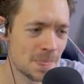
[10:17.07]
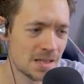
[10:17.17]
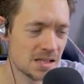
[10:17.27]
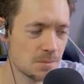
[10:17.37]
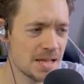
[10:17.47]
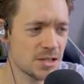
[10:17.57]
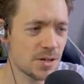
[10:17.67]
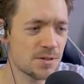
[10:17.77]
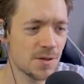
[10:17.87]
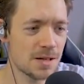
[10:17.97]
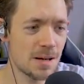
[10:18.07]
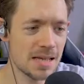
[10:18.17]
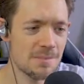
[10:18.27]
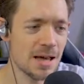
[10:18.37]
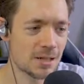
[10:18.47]
So me trying to find my
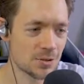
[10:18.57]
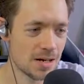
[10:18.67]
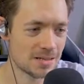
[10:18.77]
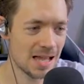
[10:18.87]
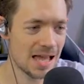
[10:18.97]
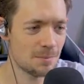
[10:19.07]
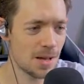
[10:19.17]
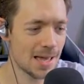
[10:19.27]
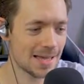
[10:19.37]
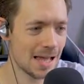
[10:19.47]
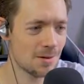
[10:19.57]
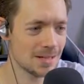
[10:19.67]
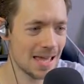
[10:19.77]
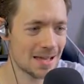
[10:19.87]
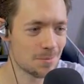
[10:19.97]
email address and my
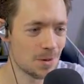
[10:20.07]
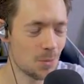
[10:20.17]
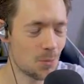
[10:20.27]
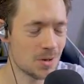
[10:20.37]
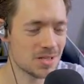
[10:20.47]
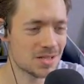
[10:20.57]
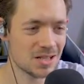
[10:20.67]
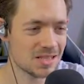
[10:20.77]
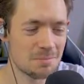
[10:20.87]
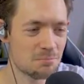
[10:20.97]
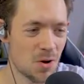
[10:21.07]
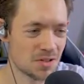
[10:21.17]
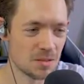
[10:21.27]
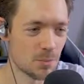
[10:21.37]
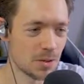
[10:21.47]
account name was just
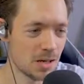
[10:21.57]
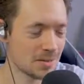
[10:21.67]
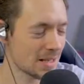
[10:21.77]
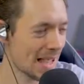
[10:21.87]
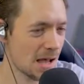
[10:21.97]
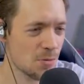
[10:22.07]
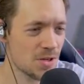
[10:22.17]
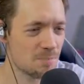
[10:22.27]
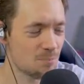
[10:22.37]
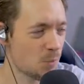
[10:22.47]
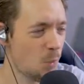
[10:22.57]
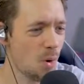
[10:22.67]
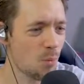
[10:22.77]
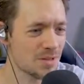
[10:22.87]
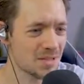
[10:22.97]
impossible. I was like, how the
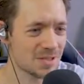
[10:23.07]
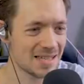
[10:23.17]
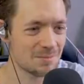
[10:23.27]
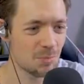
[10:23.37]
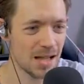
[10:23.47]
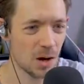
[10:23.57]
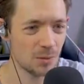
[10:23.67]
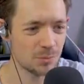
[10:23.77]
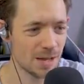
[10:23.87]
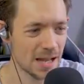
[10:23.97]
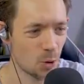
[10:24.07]
what was it? Was it my old my